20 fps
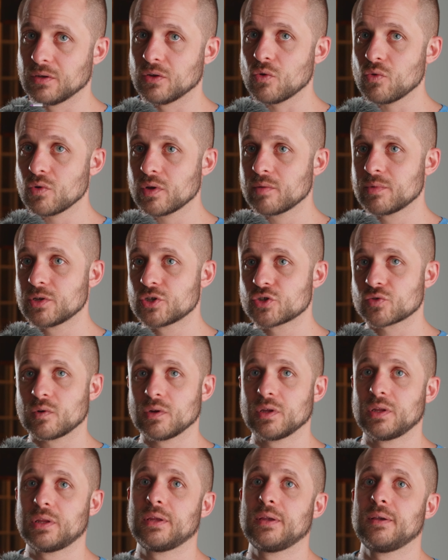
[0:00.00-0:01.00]
log image
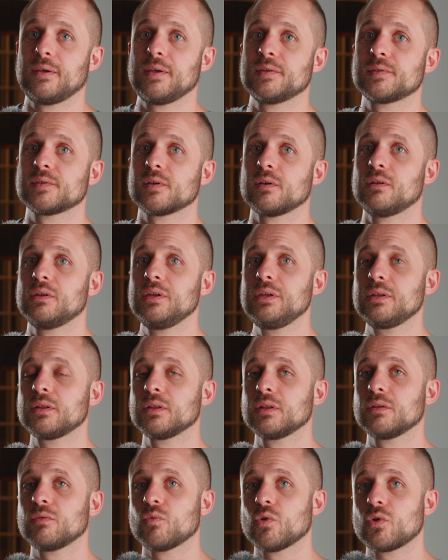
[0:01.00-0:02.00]
quality is a
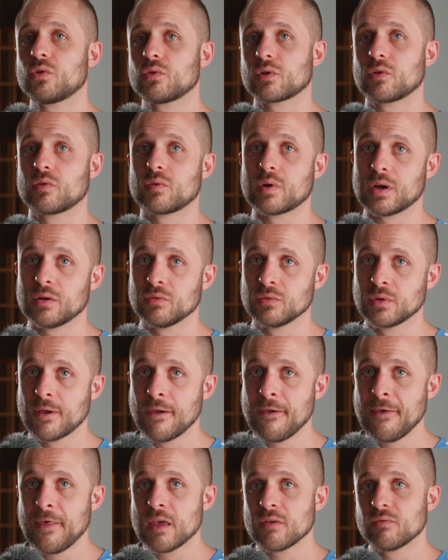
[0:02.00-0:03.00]
little workaround
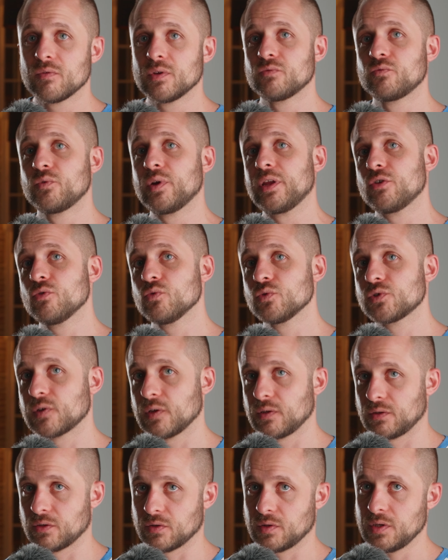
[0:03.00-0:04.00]
with
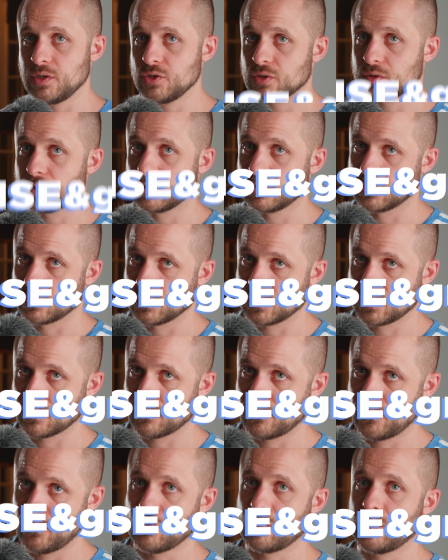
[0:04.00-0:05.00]
reducing the digital noise
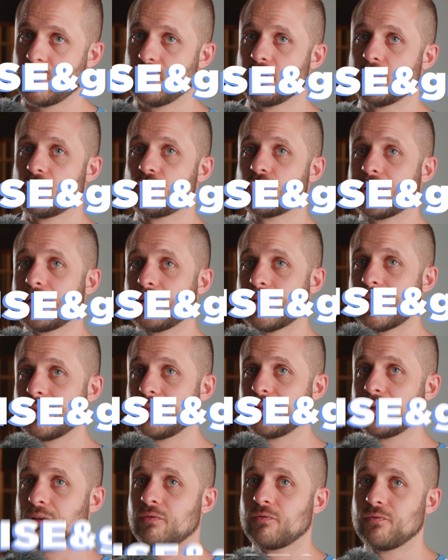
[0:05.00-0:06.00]
of your image and
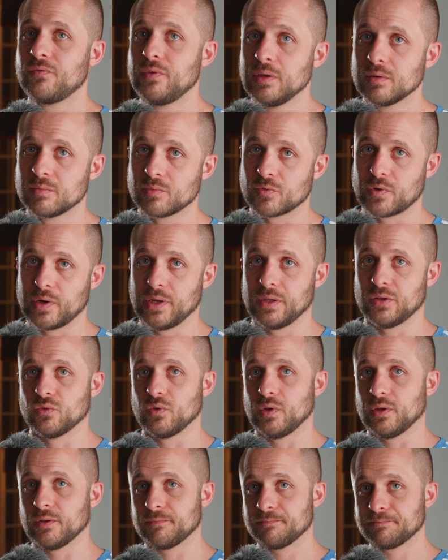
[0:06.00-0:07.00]
adding film grain to
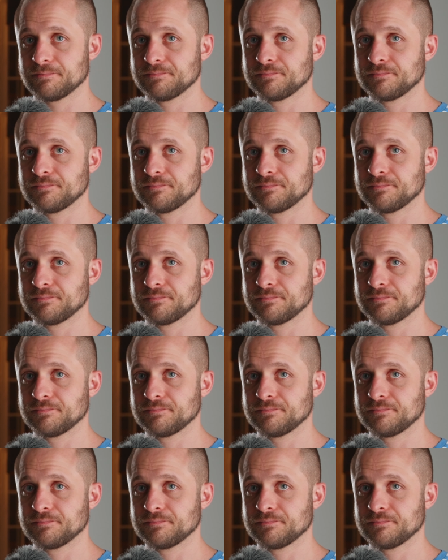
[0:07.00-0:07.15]
it.